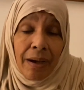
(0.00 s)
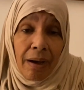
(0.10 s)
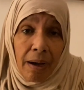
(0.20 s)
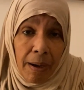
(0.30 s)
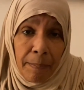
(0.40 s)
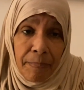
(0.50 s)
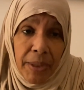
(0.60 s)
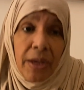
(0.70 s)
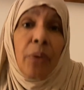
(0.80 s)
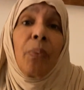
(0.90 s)
up,
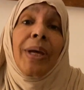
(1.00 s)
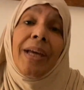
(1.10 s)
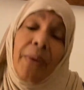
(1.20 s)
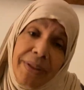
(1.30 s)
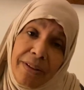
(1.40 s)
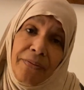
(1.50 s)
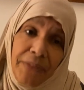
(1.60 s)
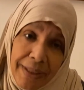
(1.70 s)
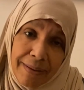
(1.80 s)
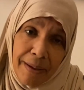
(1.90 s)
we're going to
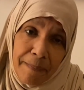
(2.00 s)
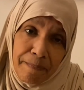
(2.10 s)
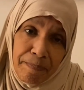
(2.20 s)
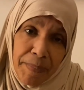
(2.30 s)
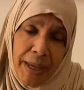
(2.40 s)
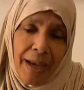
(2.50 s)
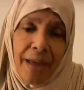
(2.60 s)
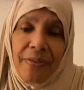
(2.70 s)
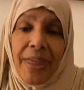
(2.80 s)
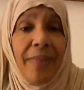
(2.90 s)
feed them.
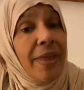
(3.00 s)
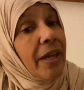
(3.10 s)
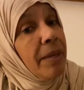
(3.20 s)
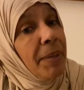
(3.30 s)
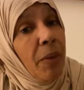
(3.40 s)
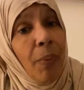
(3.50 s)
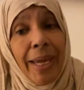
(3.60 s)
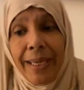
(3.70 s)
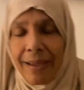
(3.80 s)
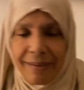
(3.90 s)
And then they're going to be
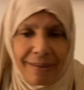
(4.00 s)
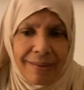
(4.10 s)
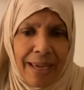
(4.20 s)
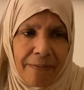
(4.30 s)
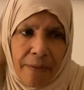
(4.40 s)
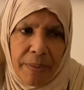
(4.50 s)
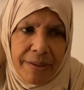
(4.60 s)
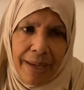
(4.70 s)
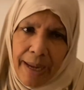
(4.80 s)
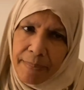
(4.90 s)
awake, as I say, from the
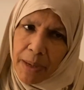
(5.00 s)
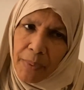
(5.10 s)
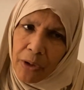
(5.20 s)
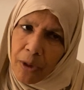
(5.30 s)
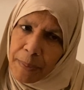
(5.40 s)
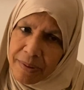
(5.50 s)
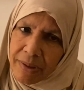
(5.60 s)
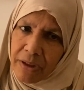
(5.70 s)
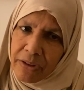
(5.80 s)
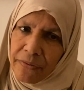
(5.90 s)
time they woke up and
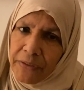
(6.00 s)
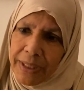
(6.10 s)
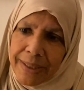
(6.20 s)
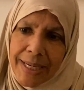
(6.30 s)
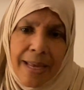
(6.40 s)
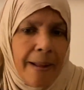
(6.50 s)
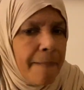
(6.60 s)
started feeding.